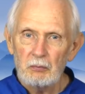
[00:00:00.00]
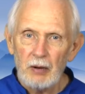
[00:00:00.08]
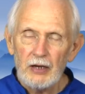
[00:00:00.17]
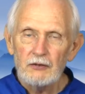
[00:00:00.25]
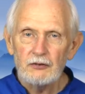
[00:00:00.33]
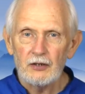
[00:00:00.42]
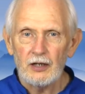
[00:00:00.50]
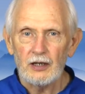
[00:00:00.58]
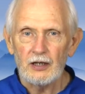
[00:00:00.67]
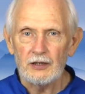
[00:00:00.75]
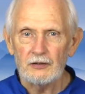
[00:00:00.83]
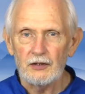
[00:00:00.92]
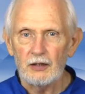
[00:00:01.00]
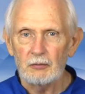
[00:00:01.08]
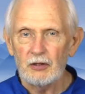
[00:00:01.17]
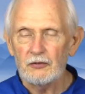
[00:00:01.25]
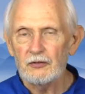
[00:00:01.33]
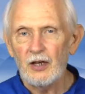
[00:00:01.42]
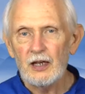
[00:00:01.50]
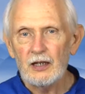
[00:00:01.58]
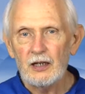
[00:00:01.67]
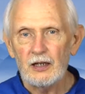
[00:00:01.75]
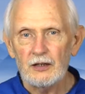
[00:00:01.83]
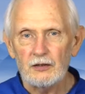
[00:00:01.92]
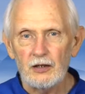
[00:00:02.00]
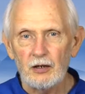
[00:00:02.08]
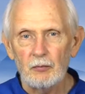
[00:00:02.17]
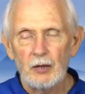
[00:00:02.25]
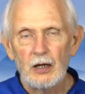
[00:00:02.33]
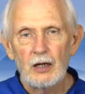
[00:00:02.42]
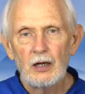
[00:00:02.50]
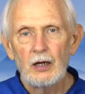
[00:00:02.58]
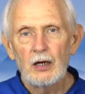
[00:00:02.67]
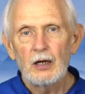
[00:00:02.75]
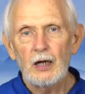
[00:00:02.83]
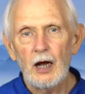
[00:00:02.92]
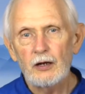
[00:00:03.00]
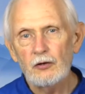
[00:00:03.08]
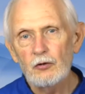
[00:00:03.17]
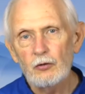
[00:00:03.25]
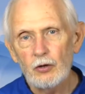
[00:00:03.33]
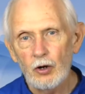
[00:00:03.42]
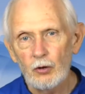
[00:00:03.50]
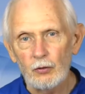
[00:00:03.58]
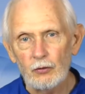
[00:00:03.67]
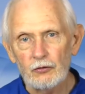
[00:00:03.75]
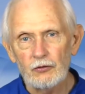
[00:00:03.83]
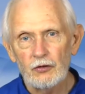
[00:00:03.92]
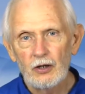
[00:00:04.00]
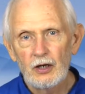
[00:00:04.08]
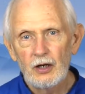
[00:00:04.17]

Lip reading: bicycling team, the cycling team, got a new coach.